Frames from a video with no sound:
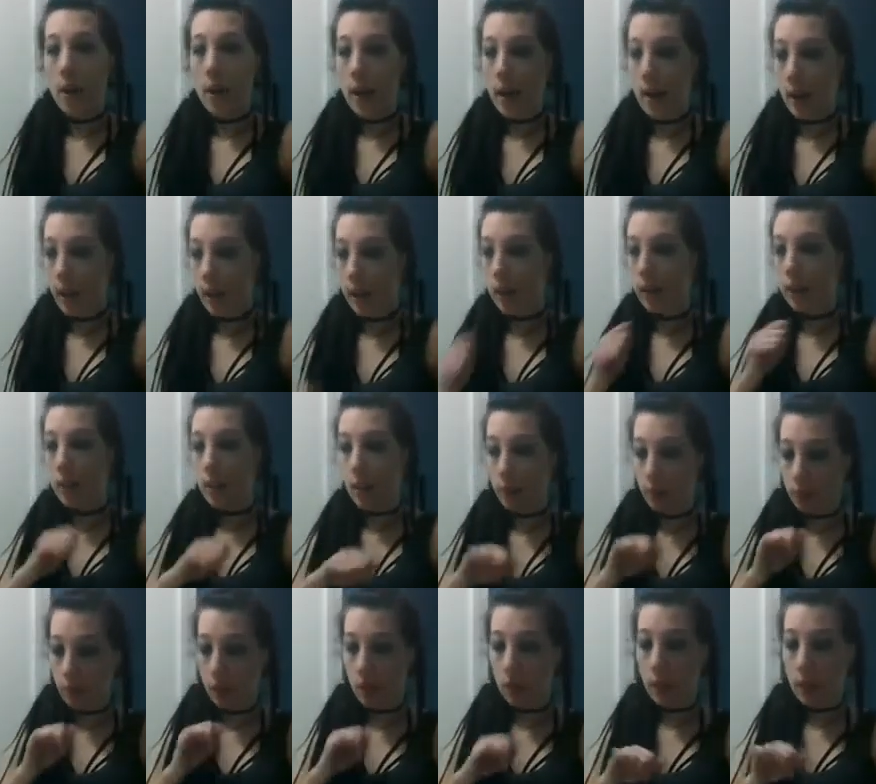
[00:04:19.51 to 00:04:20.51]
and it
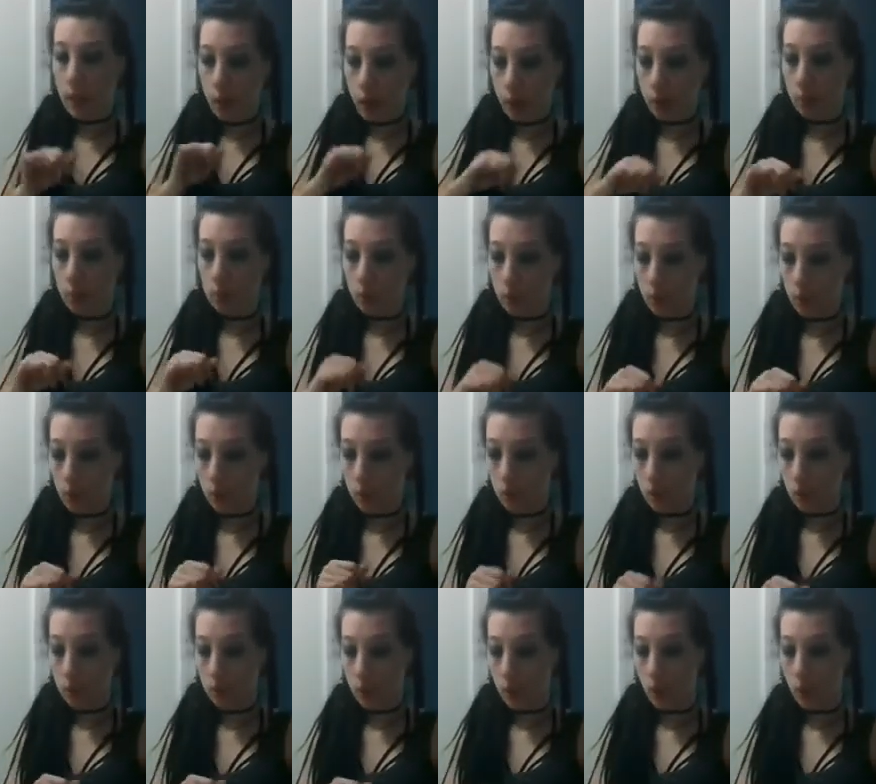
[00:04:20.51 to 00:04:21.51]
definitely helps when
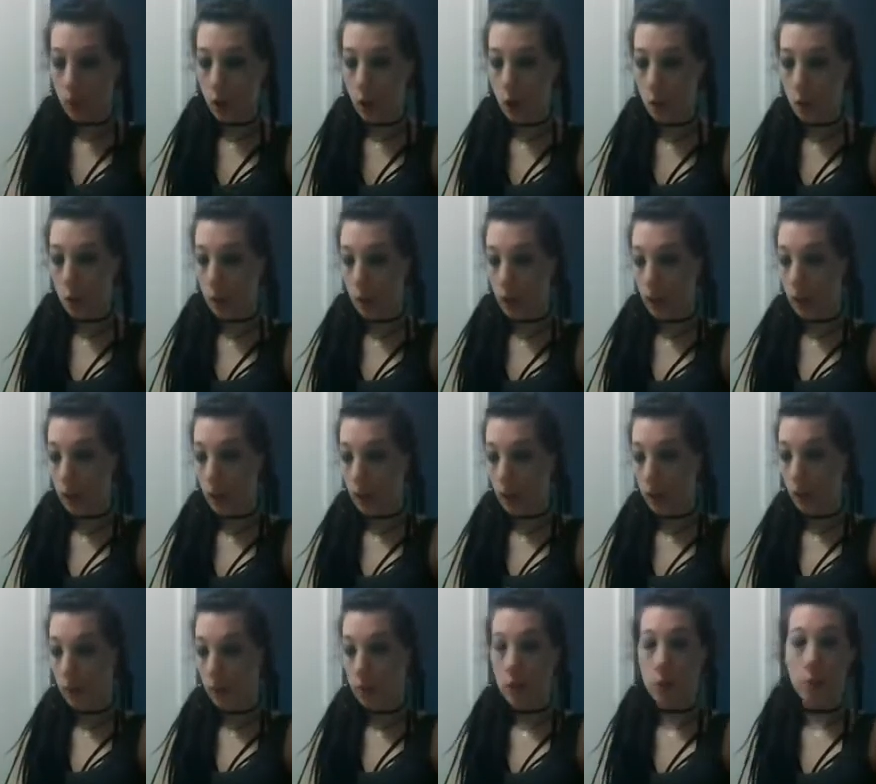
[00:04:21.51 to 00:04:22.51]
you're combing that
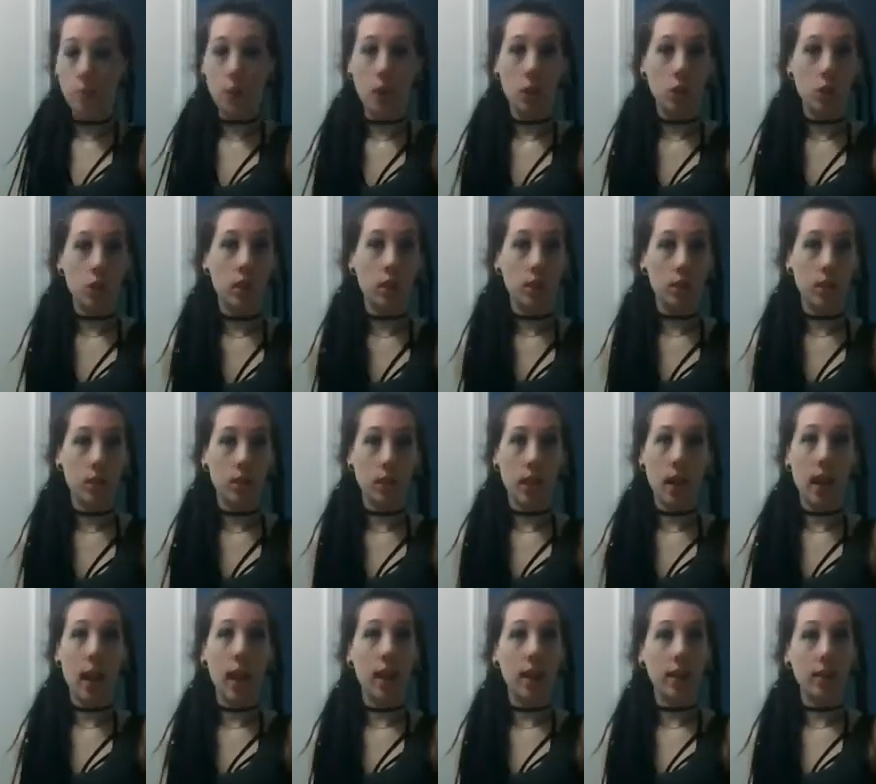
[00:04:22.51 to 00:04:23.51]
out, especially since I
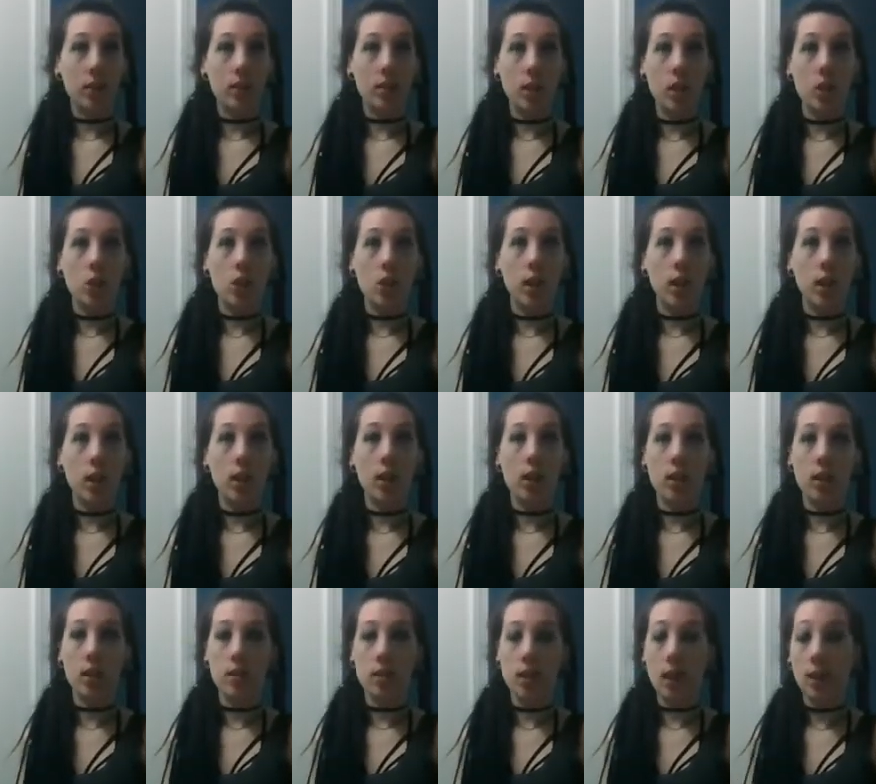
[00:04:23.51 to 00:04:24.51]
had extension in it,
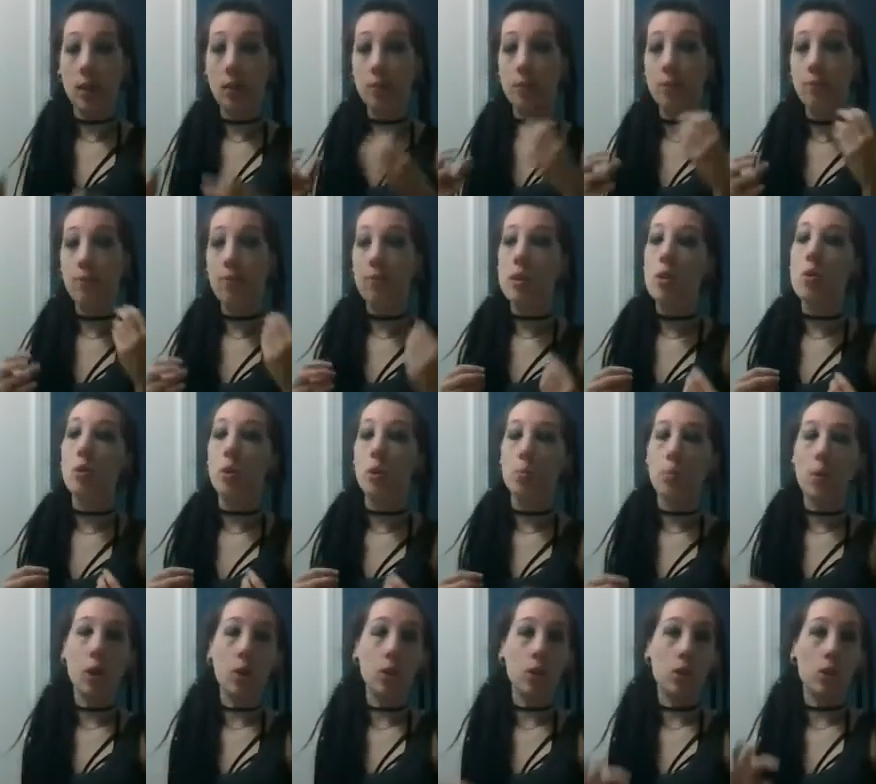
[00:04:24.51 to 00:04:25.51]
because I could feel the
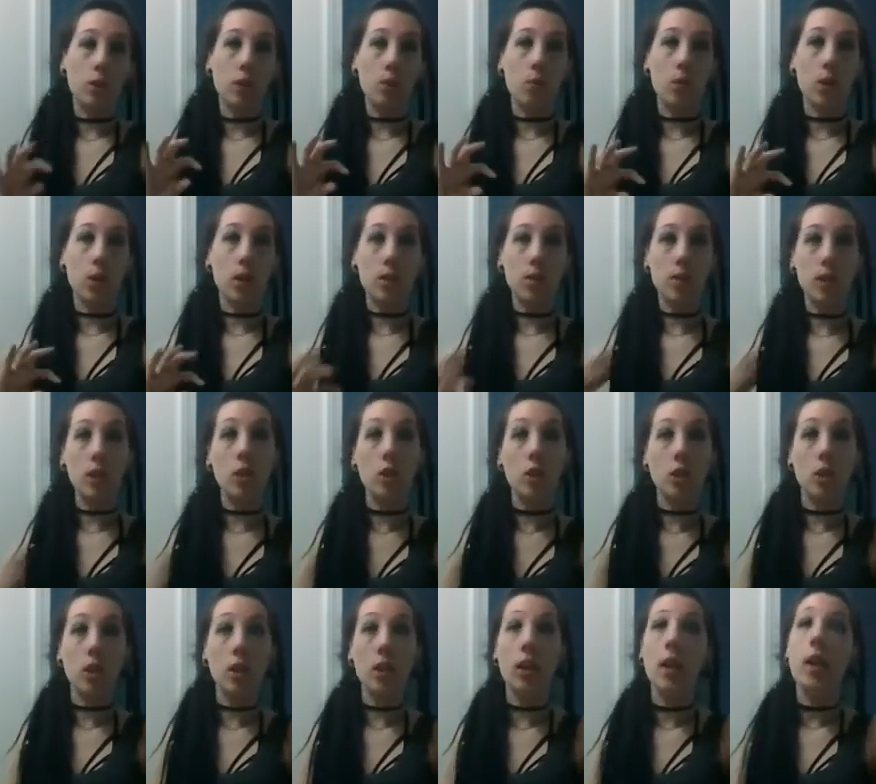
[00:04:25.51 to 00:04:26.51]
parts that were
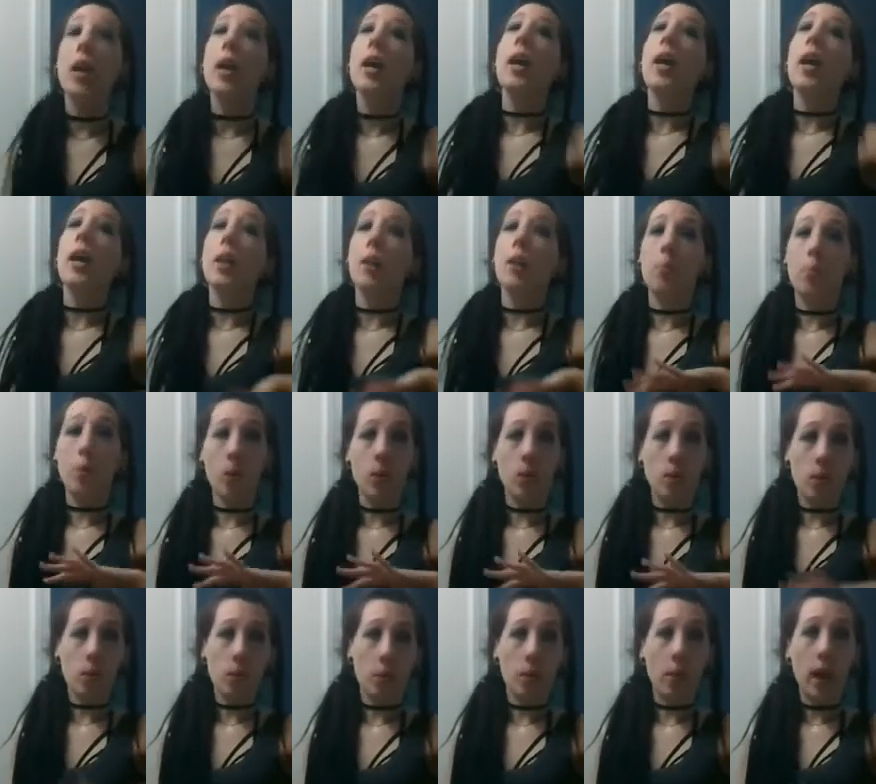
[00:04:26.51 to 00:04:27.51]
extension and the parts
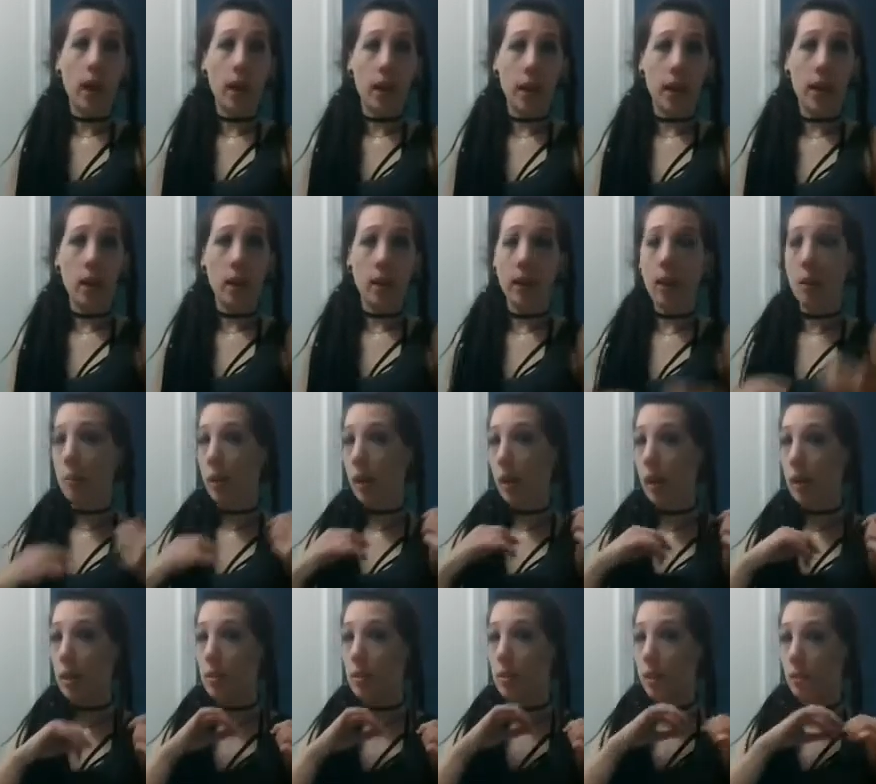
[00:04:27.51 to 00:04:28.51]
that were my hair, and that made it
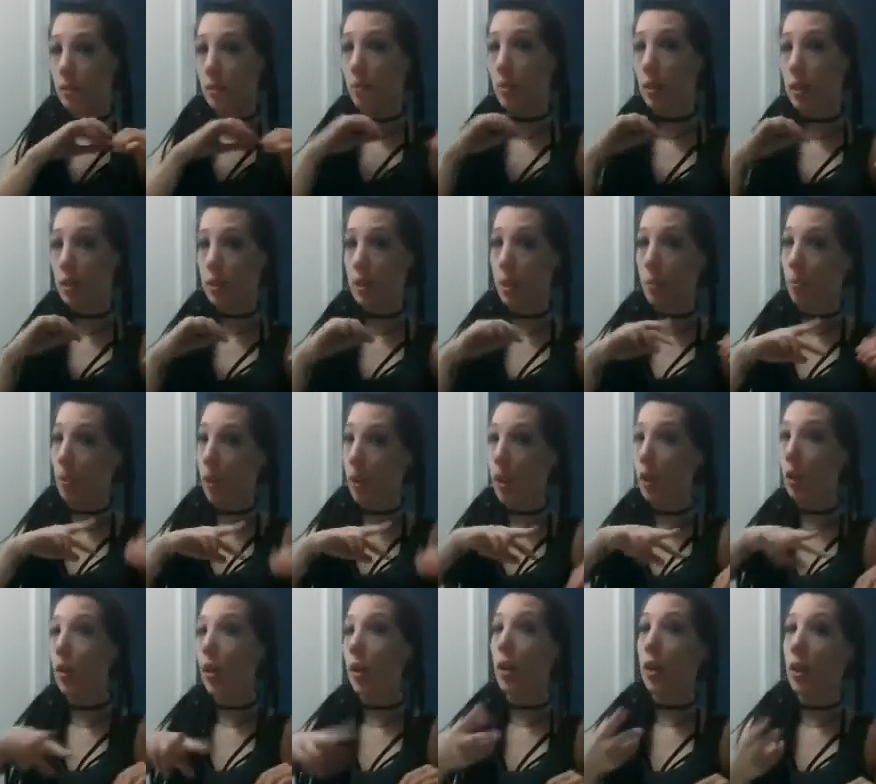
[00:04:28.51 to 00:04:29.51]
easier for me to separate.
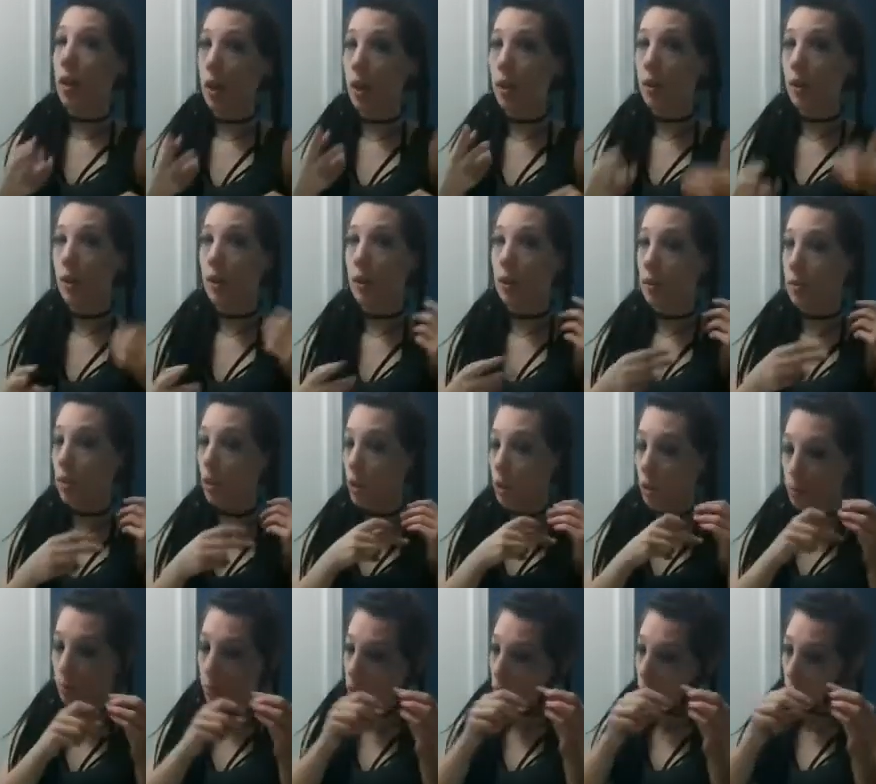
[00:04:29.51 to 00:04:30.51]
Go ahead and cut that extension.
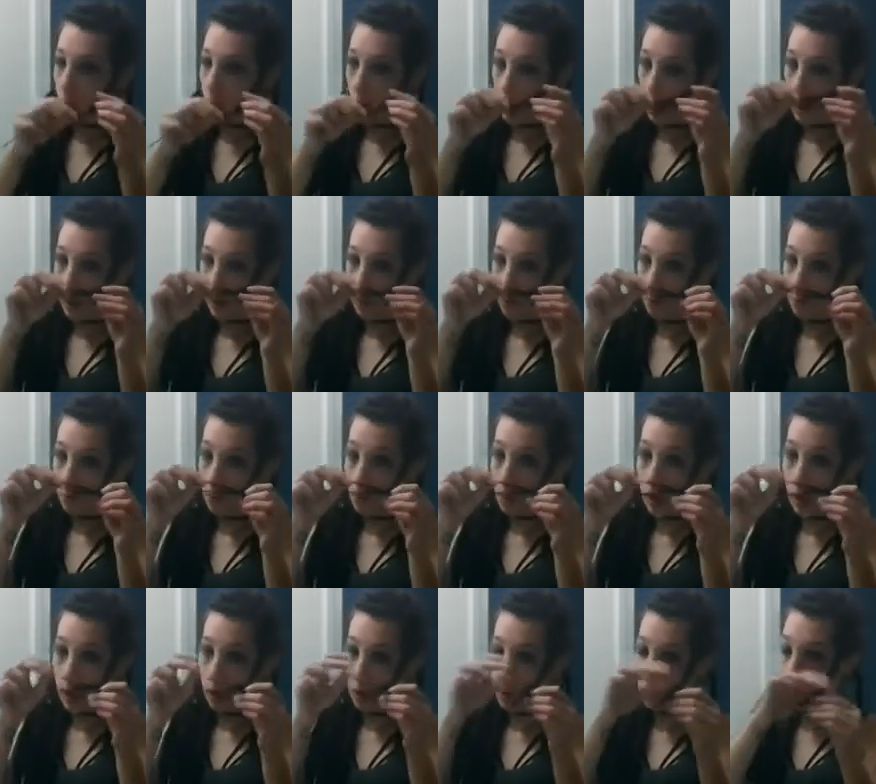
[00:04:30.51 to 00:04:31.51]
I'm sure I got a few
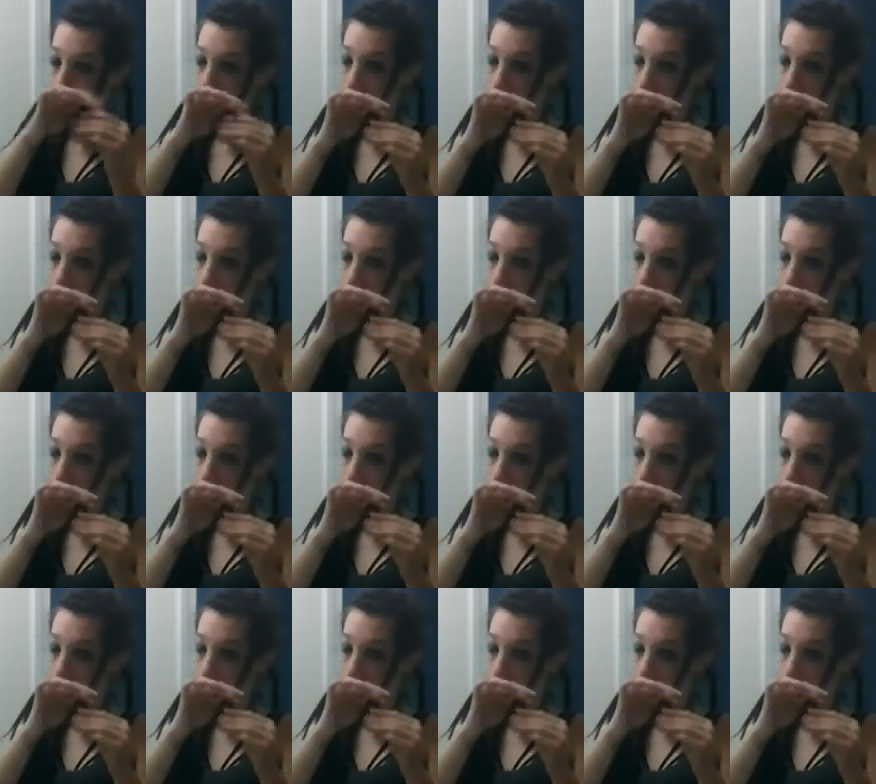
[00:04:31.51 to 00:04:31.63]
hairs in